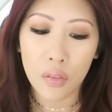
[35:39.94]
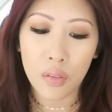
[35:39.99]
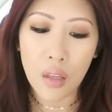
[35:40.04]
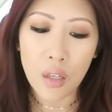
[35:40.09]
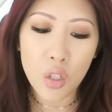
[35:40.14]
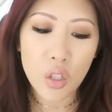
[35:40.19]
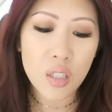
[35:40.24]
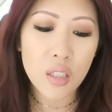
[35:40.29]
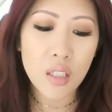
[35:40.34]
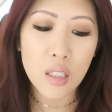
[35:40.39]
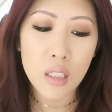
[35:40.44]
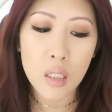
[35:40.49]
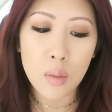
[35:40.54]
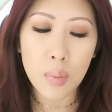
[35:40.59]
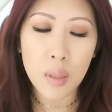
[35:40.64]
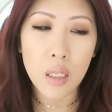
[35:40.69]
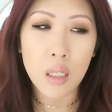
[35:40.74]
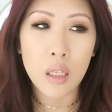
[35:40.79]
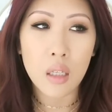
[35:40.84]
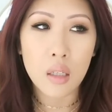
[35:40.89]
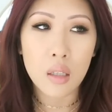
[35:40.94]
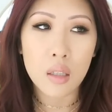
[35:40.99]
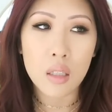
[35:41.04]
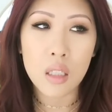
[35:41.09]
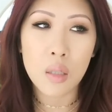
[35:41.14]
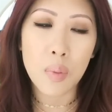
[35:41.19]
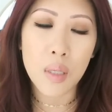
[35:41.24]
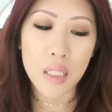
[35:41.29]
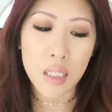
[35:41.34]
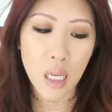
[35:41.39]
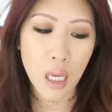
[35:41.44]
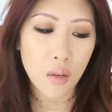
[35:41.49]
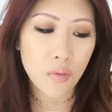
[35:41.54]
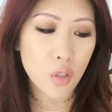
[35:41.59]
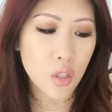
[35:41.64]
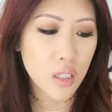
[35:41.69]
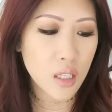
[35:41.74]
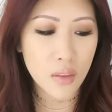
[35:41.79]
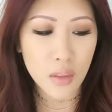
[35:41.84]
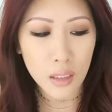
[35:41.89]
they just need to be, to be
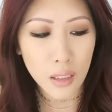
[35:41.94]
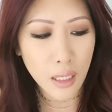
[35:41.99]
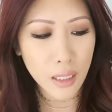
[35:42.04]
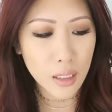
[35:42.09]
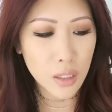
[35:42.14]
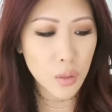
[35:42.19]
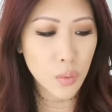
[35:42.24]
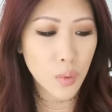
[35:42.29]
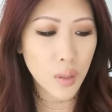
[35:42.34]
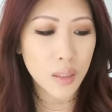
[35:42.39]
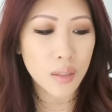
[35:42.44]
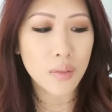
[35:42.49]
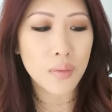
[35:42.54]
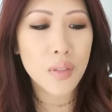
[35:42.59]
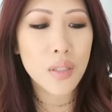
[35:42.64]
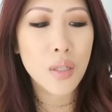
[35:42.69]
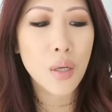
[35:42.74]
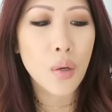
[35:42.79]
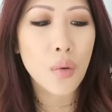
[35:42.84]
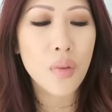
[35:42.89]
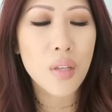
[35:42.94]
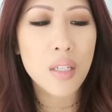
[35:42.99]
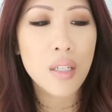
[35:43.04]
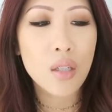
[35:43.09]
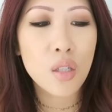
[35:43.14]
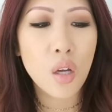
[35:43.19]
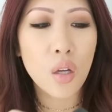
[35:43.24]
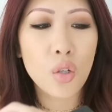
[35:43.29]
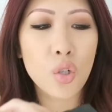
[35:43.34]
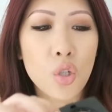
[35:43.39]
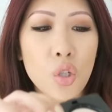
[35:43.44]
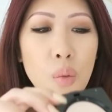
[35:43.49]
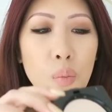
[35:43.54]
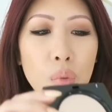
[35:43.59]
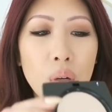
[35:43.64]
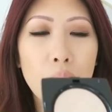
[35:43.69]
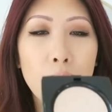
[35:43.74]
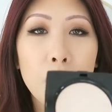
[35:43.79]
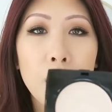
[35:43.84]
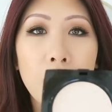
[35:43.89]
safe, just get the lightest one. So this is called
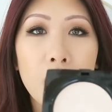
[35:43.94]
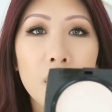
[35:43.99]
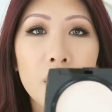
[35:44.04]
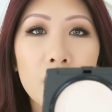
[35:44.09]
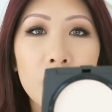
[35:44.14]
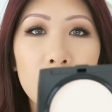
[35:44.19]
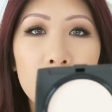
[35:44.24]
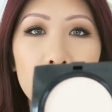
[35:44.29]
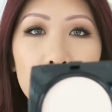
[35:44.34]
Shimmering Buff.